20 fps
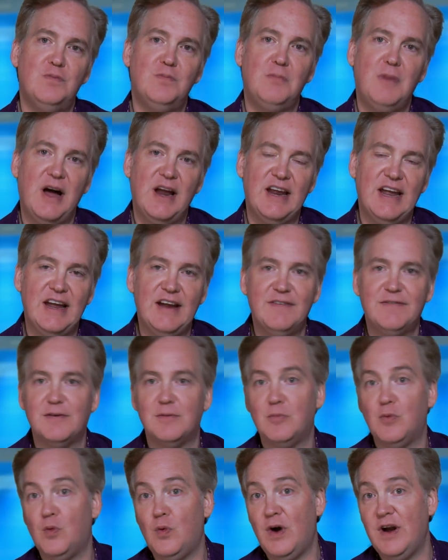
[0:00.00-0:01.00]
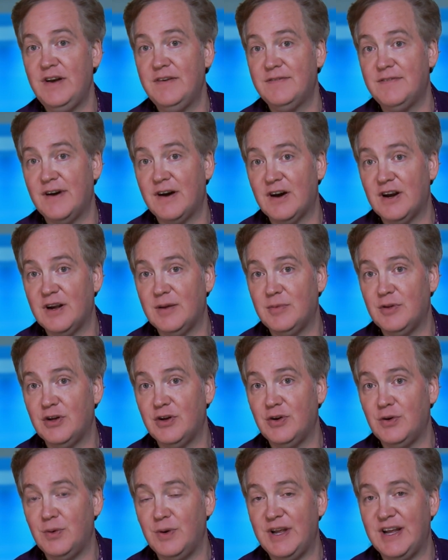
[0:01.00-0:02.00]
money from one variable
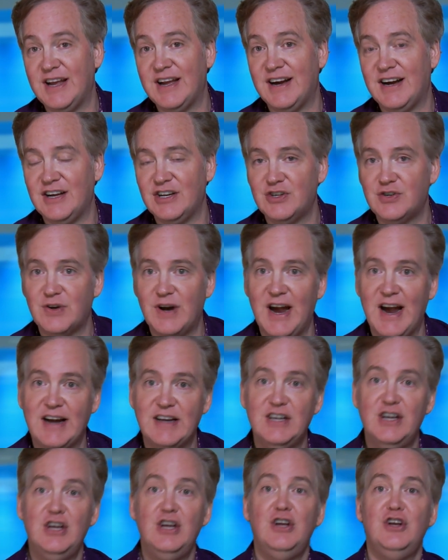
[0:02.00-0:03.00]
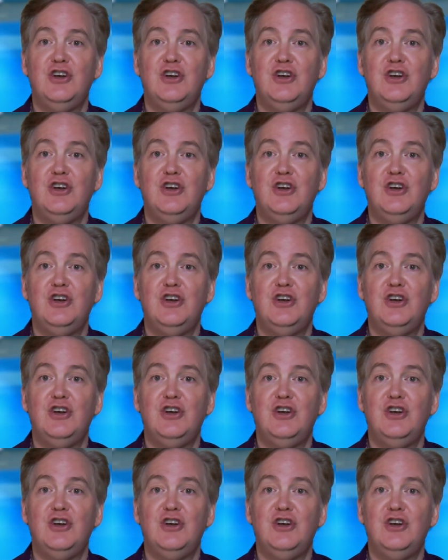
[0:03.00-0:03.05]
annuity contract